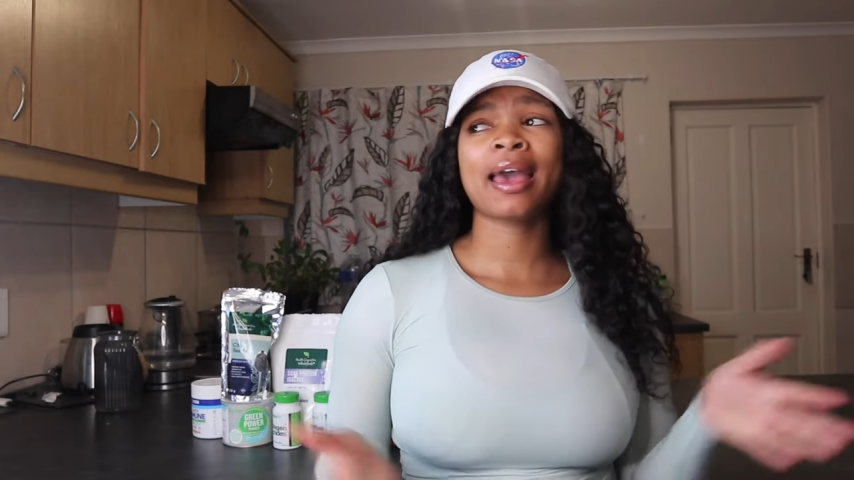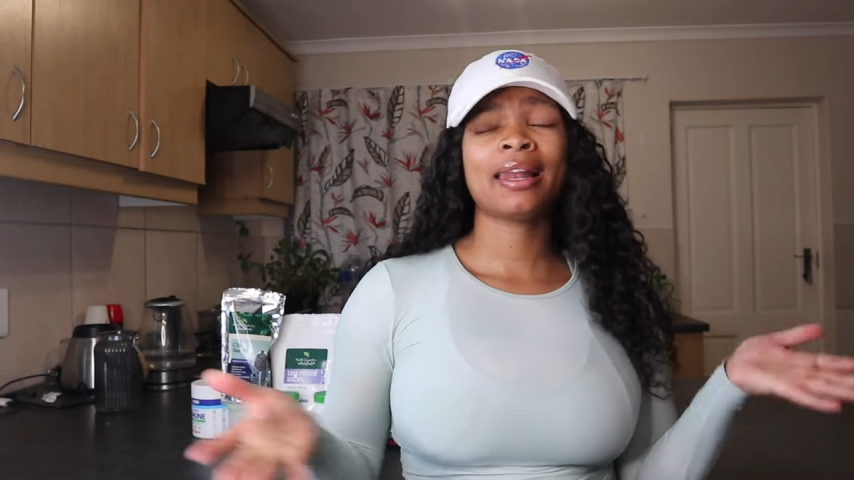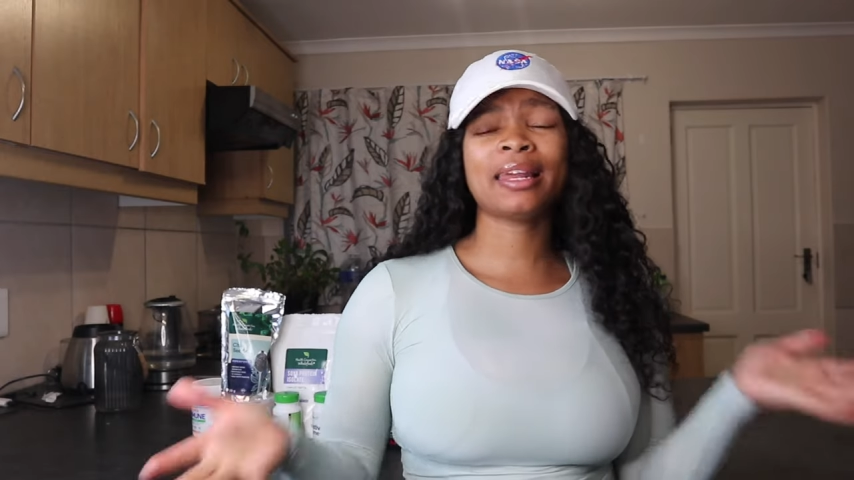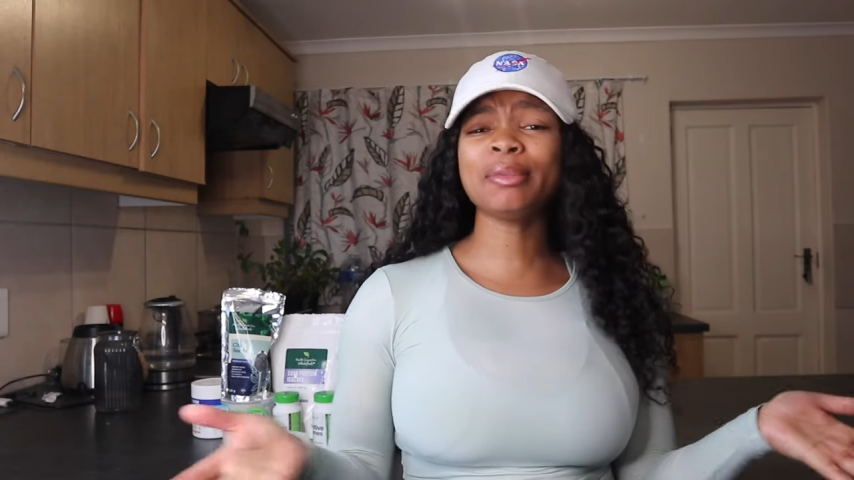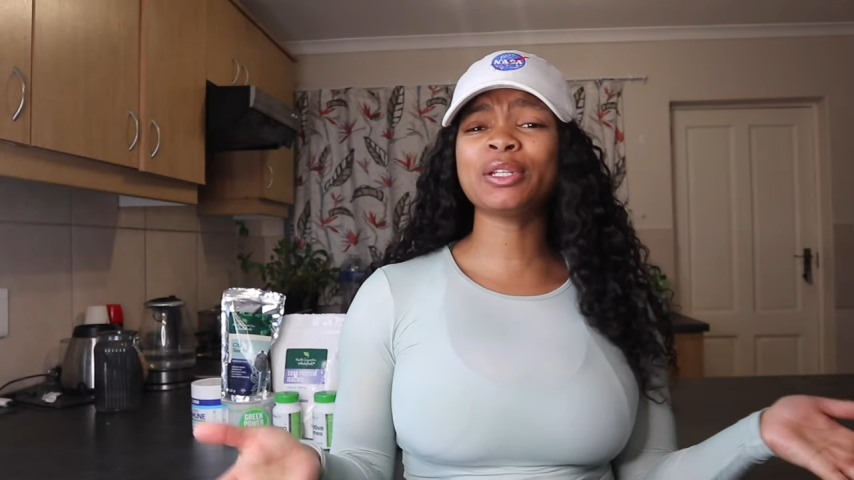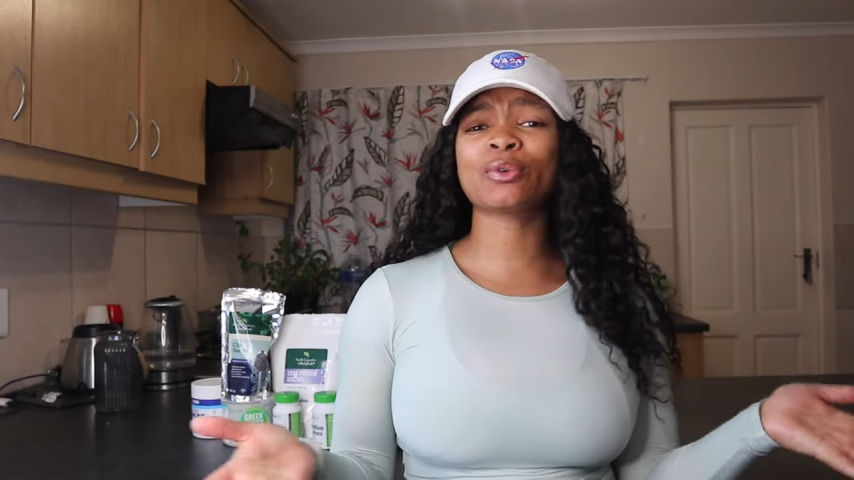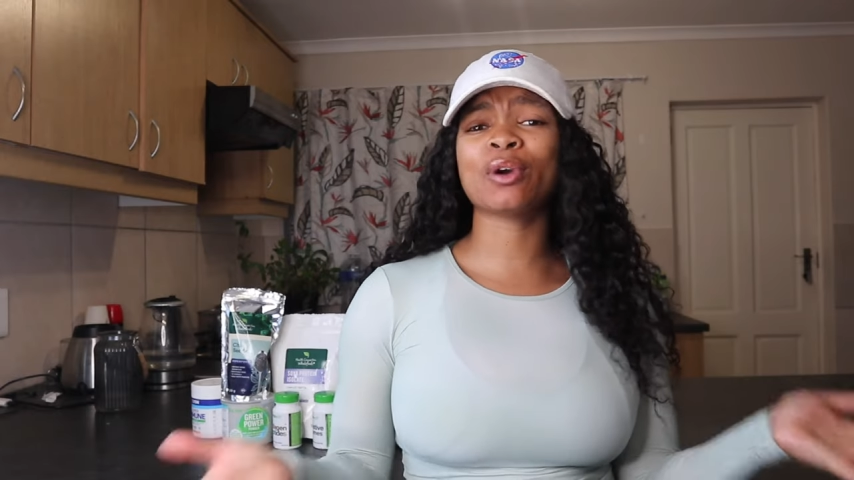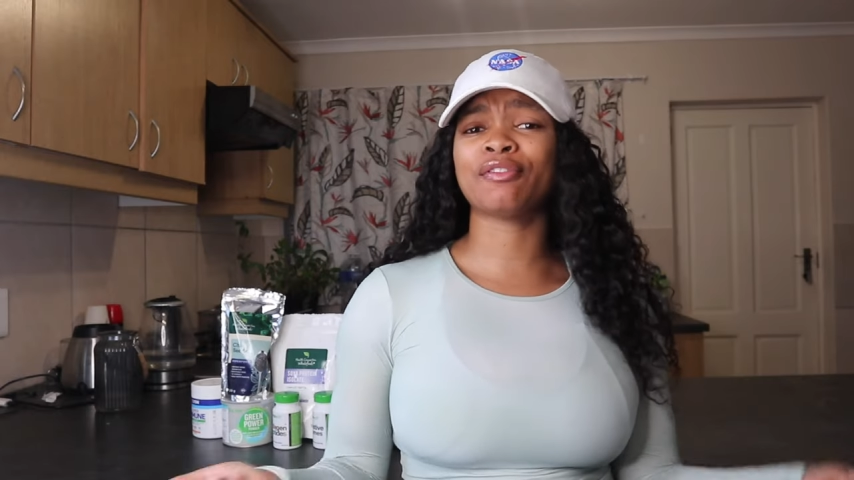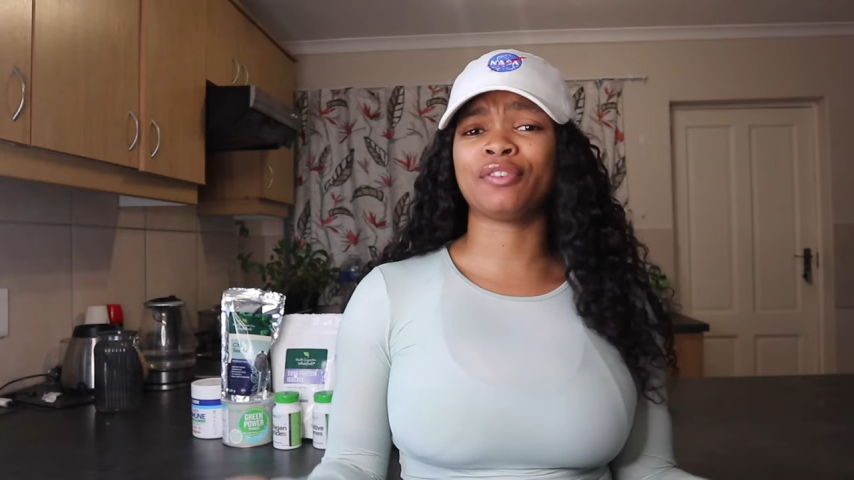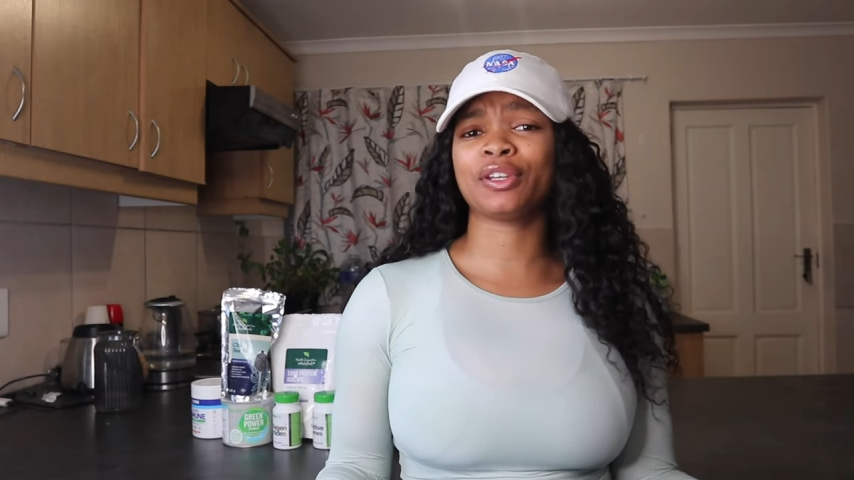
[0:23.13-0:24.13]
let me do
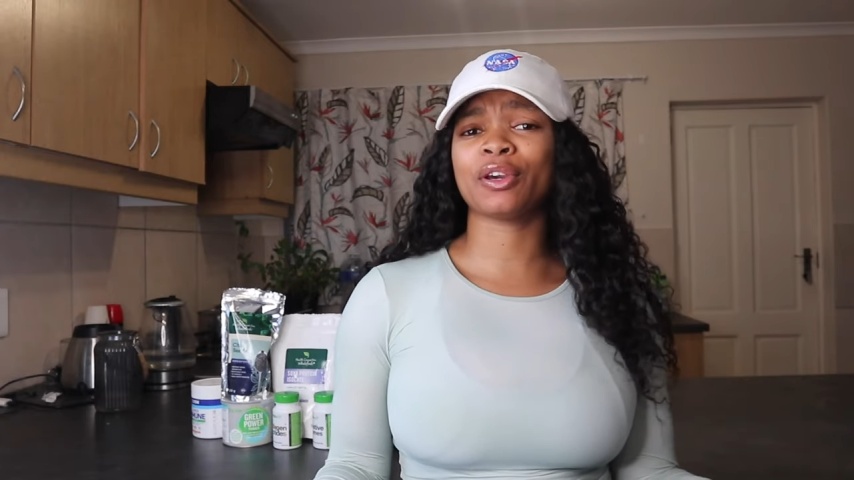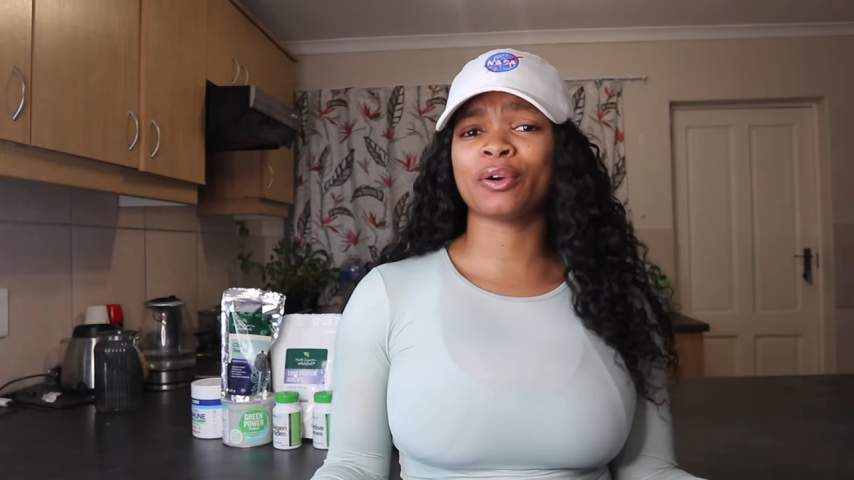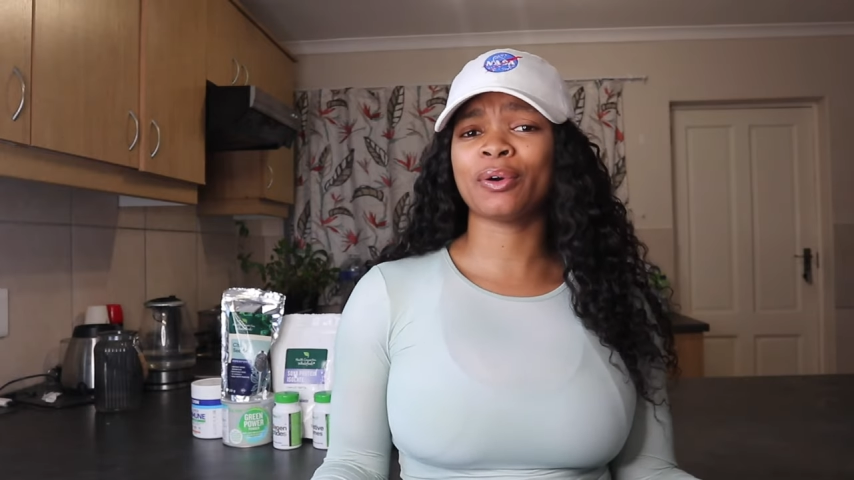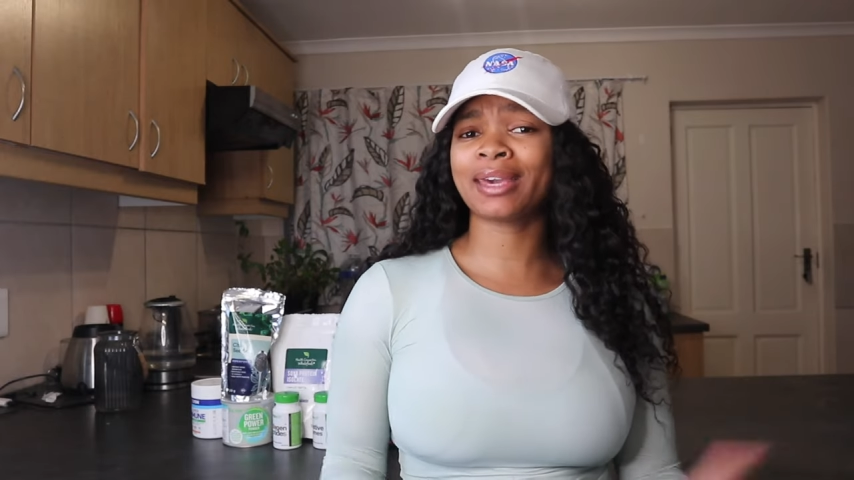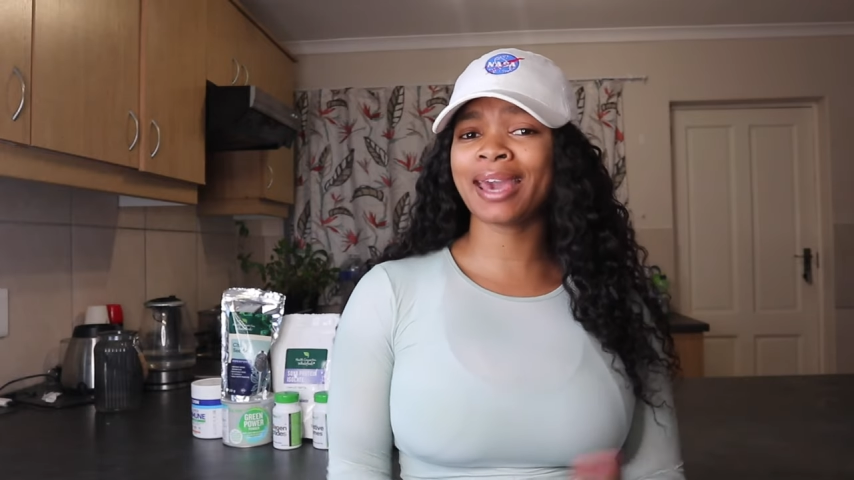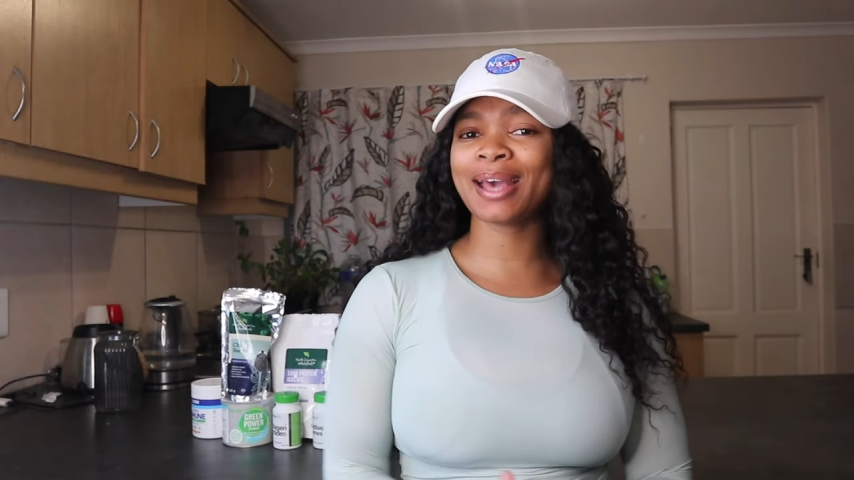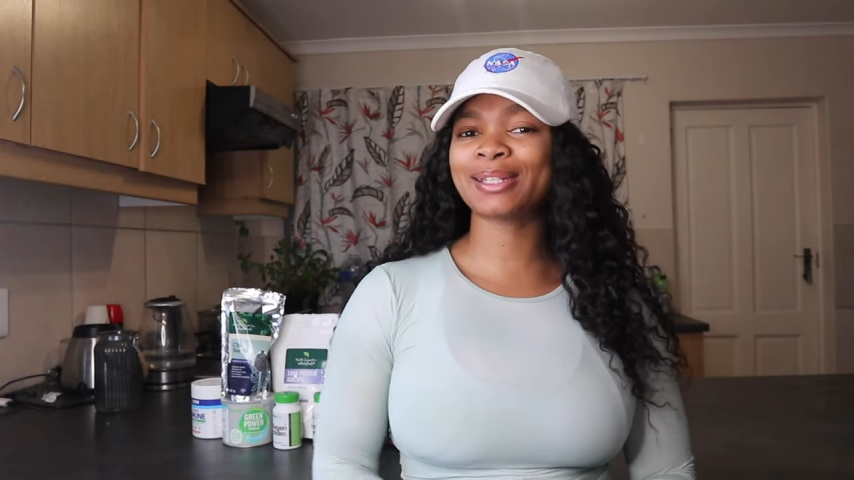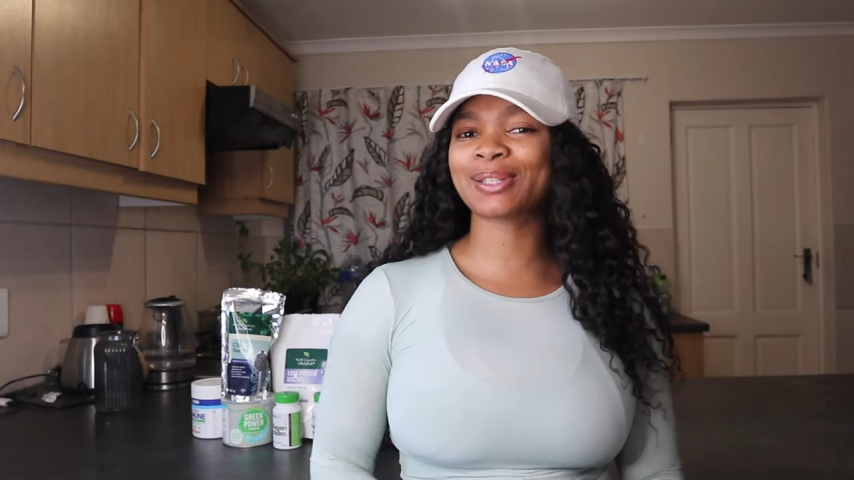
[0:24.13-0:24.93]
a video, okay?